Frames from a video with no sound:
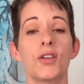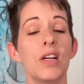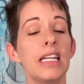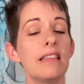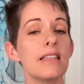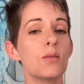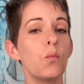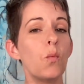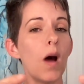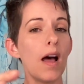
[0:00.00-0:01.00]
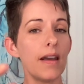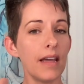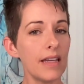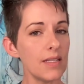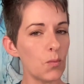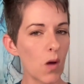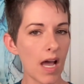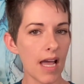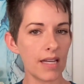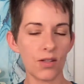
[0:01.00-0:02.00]
creating this nice
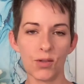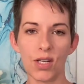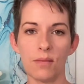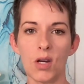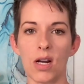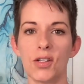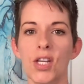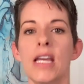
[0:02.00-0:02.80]
wide U-shaped arch,